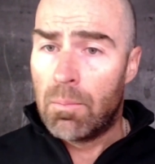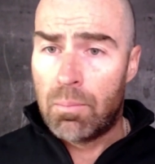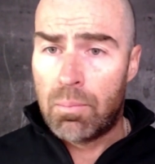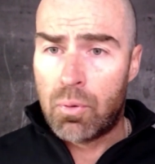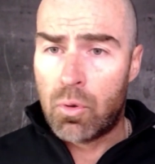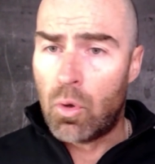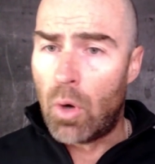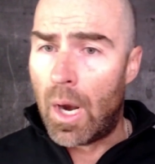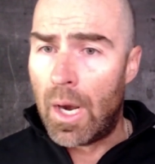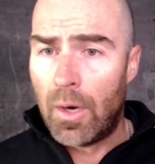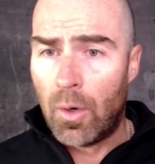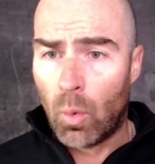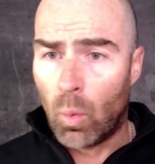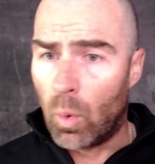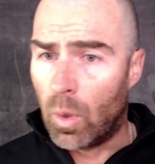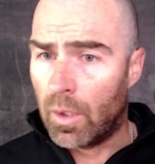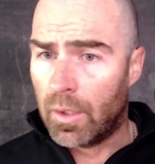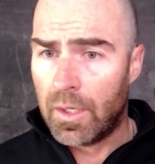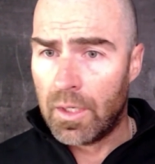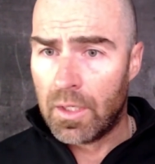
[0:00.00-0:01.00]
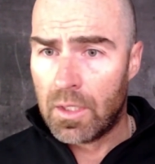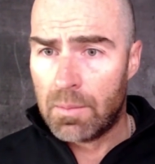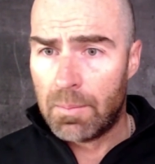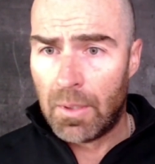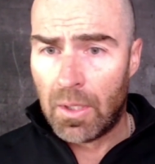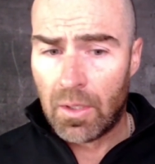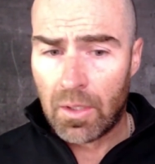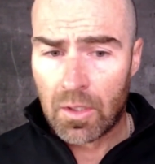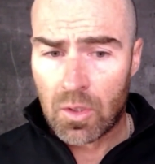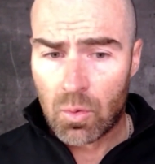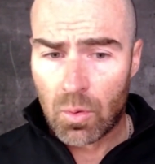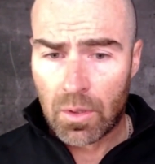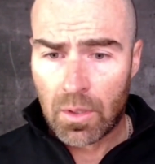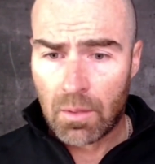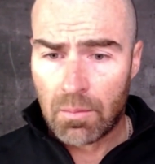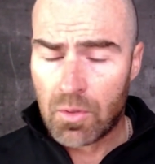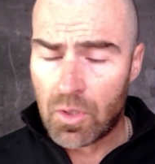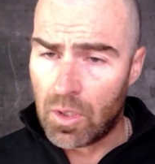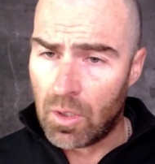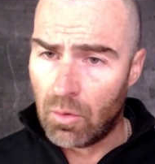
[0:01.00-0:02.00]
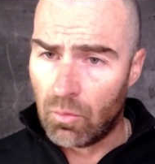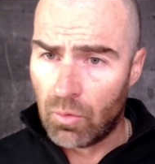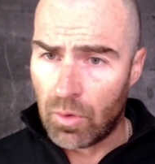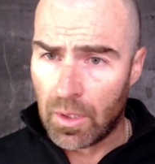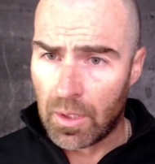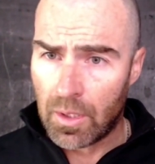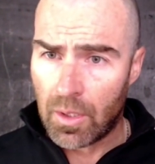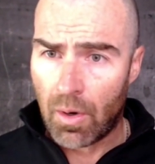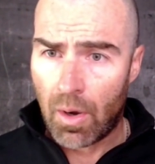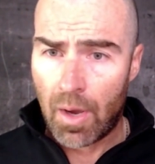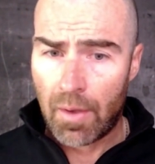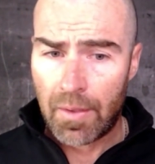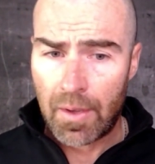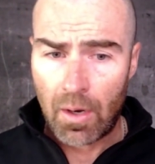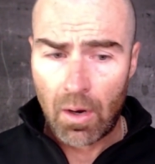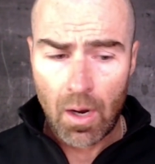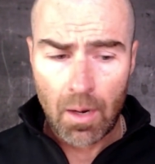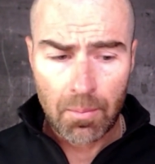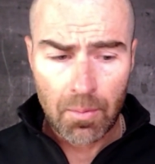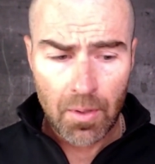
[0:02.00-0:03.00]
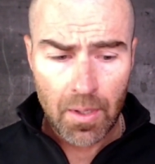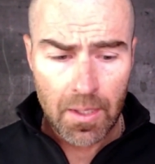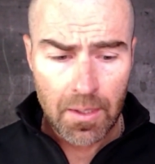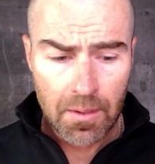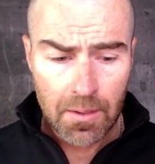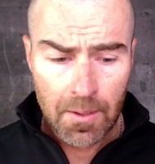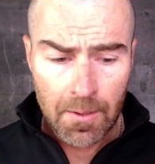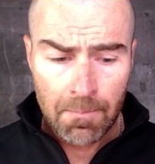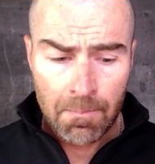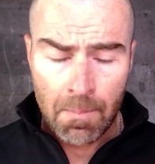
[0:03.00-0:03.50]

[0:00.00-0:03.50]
prior work experience with them, so you don't really know how they operate,